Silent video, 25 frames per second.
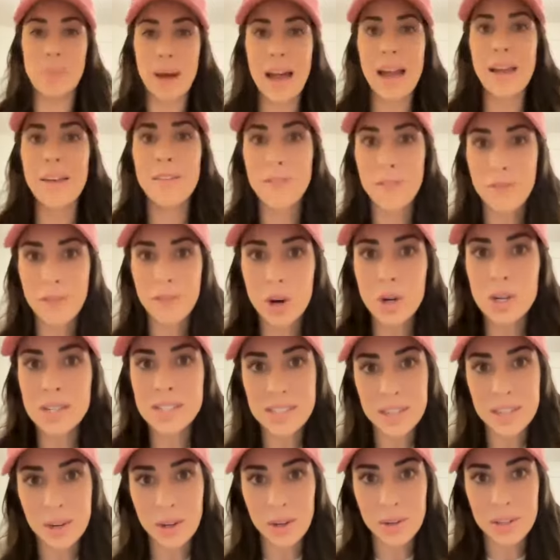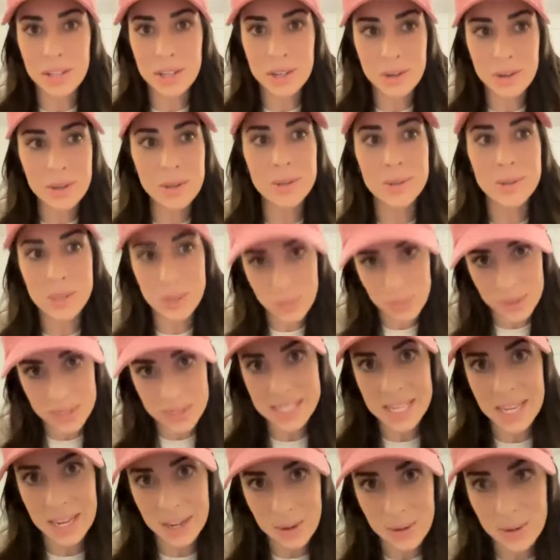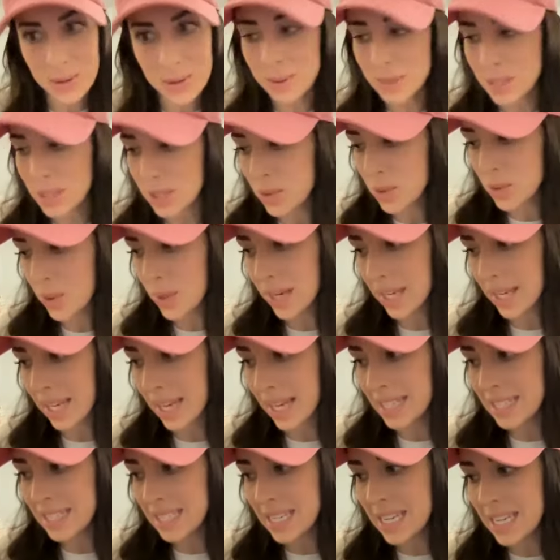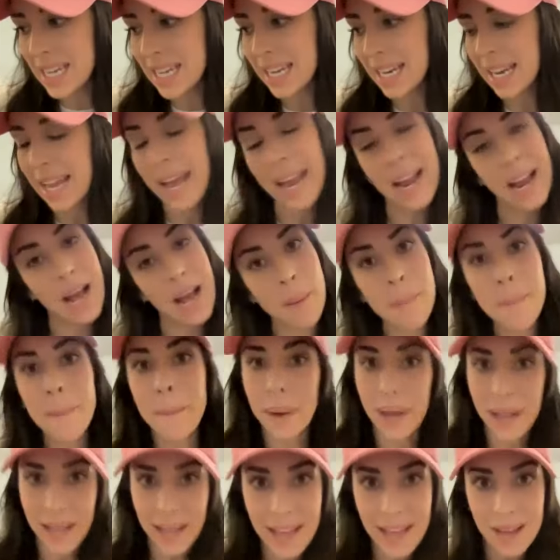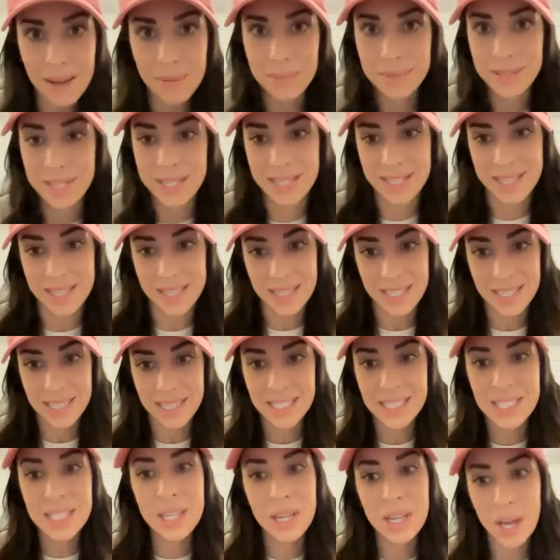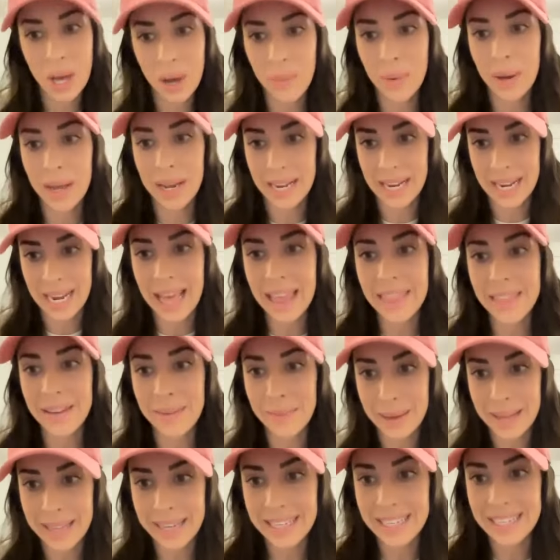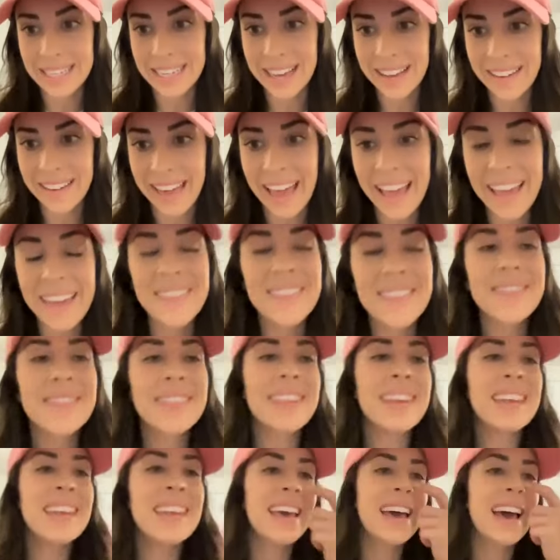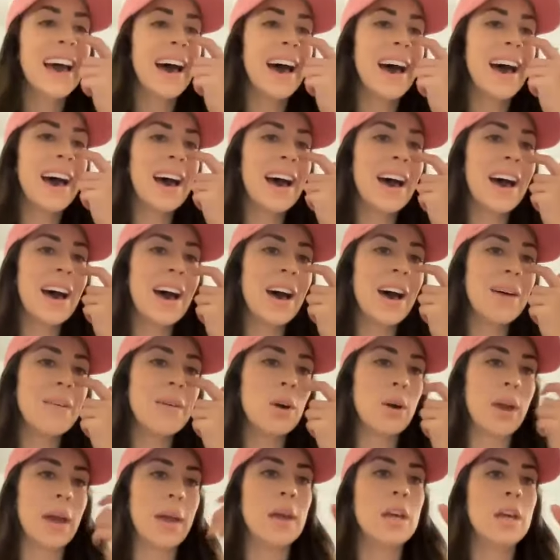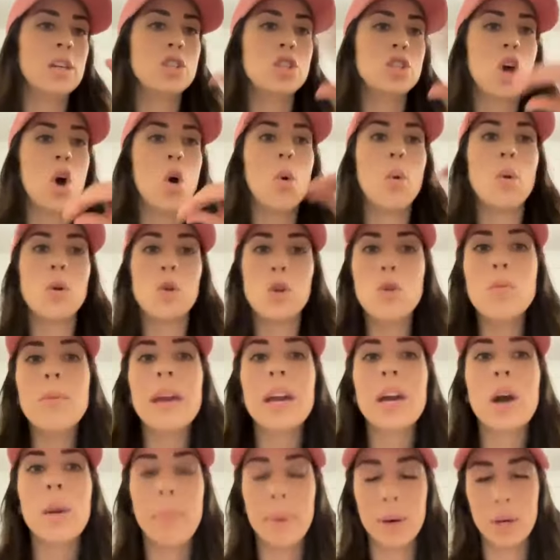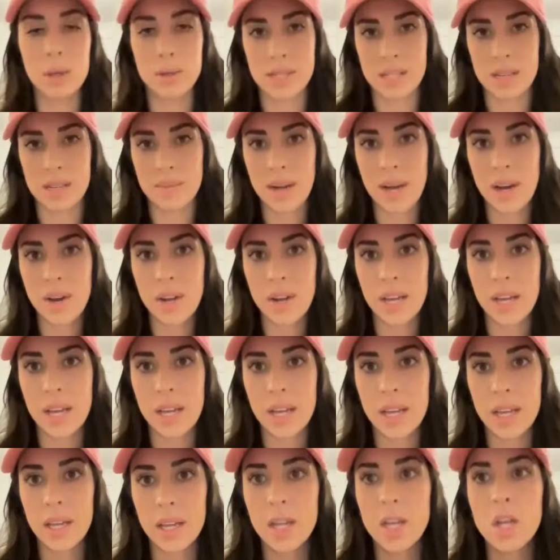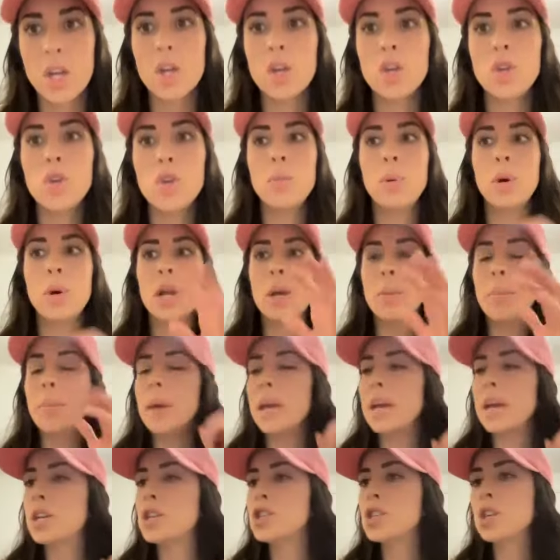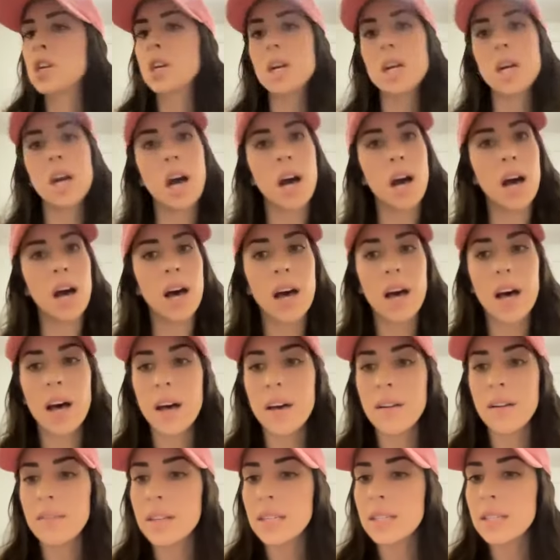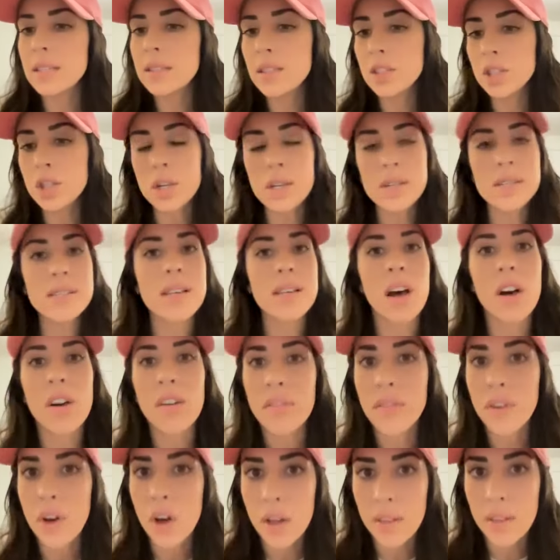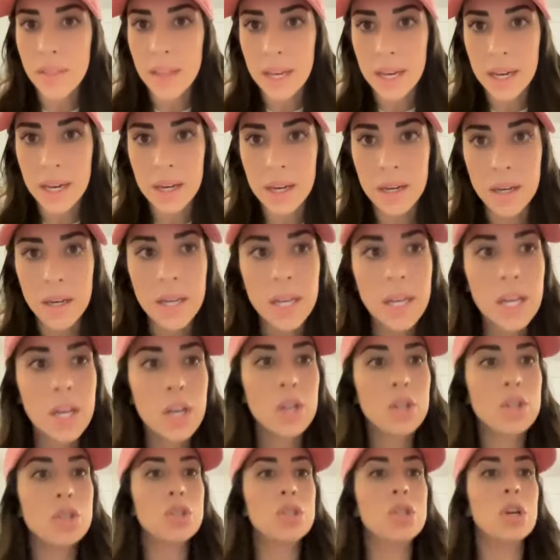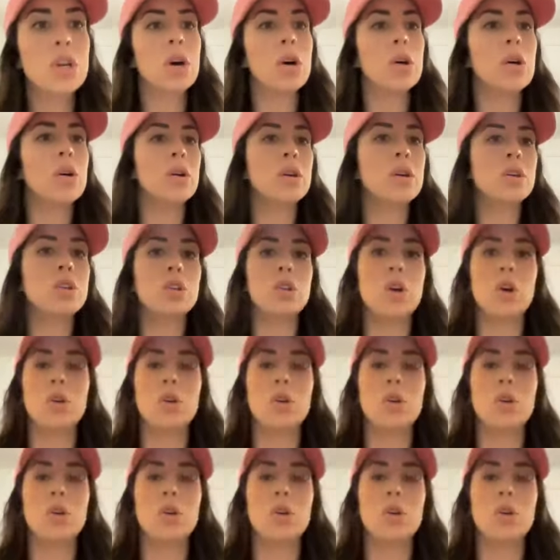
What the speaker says: my first and only cruise was that cruise in 2018, and I'm pumped to go on another one. Okay. Okay. So you make a post about it. You put a picture of yourself on there. Don't